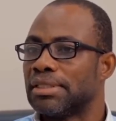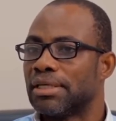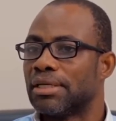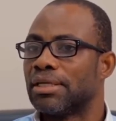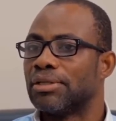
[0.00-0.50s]

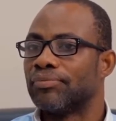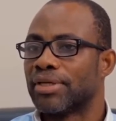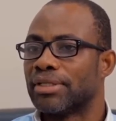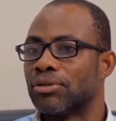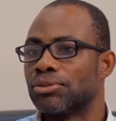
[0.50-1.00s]

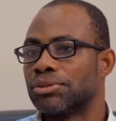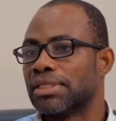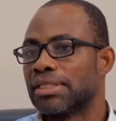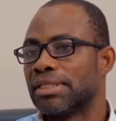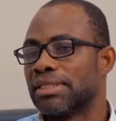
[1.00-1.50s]
And then also the
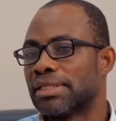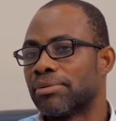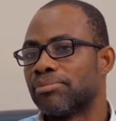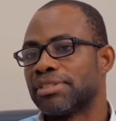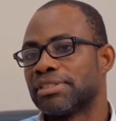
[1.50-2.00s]

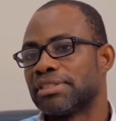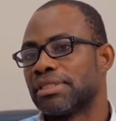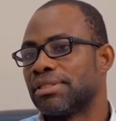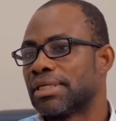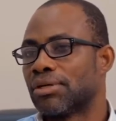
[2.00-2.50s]
patient's
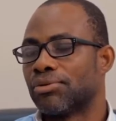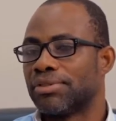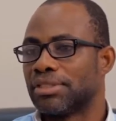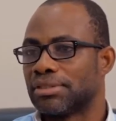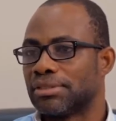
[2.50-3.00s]
clinical
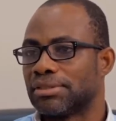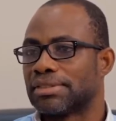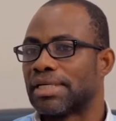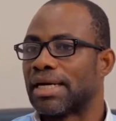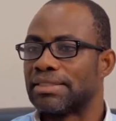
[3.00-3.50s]
conditions
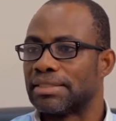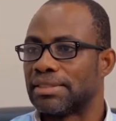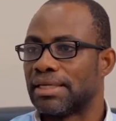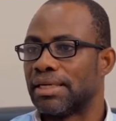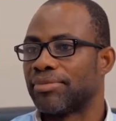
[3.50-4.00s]
at the
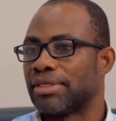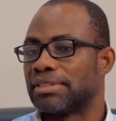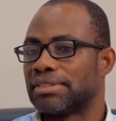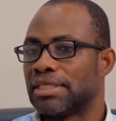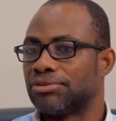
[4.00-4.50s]
time that the
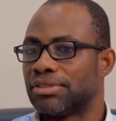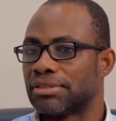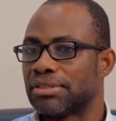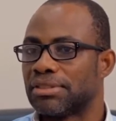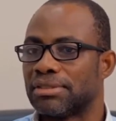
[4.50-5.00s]
surgery is
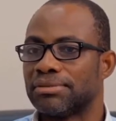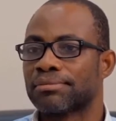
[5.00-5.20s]
needed.